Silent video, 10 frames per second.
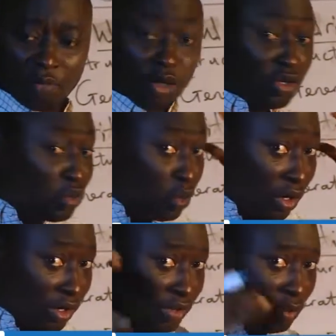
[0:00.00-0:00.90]
Those
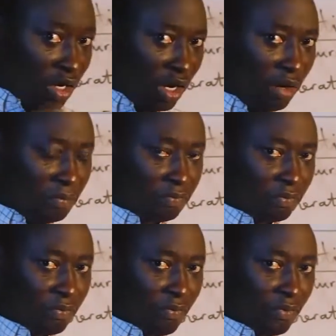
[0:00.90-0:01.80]
words will come.
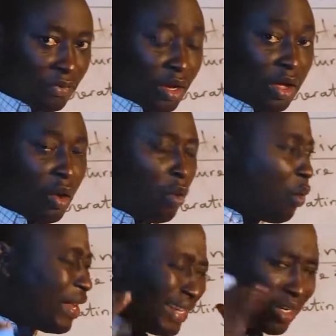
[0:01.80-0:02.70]
When
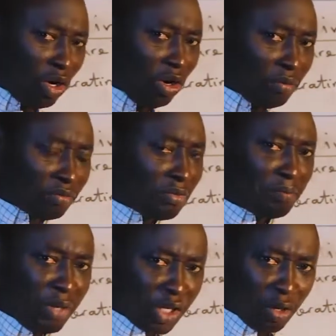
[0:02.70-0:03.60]
they come,
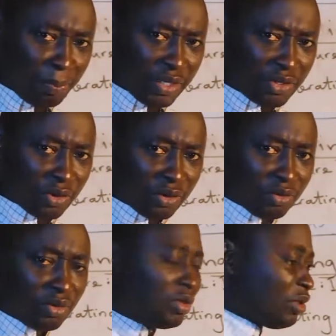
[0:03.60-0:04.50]
pick your
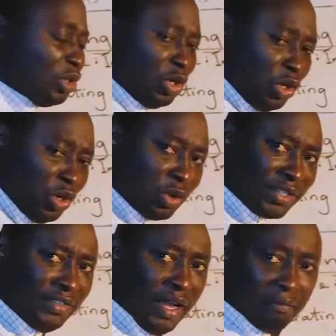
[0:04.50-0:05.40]
pencil, note
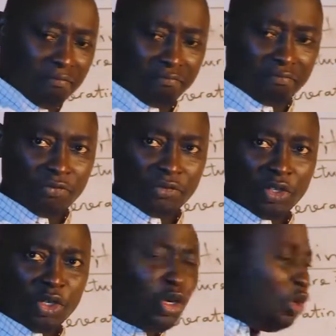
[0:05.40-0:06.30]
them.
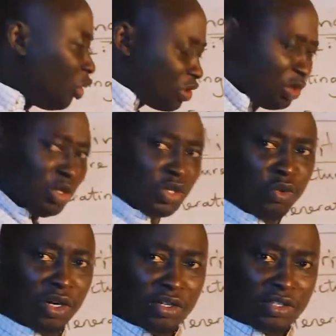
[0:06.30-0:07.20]
Note those
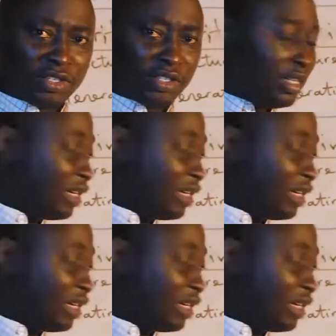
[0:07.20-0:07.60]
words.